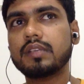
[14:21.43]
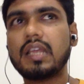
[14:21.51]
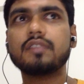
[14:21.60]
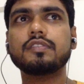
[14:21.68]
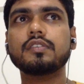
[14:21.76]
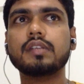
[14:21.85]

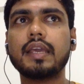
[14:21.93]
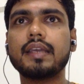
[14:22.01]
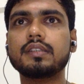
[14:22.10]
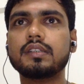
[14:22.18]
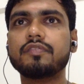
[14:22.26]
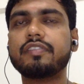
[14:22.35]
if you
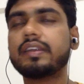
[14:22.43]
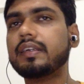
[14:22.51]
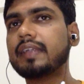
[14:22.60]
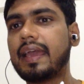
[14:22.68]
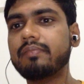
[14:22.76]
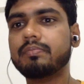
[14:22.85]
take
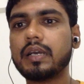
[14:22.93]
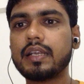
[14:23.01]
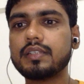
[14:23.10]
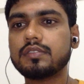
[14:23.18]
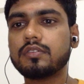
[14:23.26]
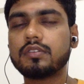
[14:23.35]
different time
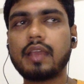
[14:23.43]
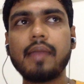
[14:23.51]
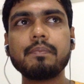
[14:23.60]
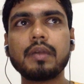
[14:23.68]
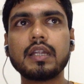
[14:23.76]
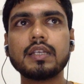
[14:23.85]
buckets, so
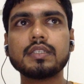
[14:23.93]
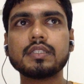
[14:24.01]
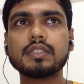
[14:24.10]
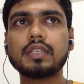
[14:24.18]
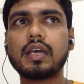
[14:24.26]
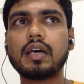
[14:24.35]
time
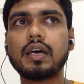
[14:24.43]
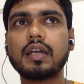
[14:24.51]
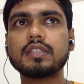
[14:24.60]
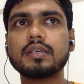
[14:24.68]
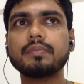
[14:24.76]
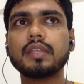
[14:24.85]
buckets are
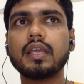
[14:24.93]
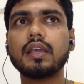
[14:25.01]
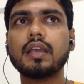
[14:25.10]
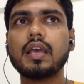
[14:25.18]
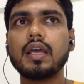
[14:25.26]
something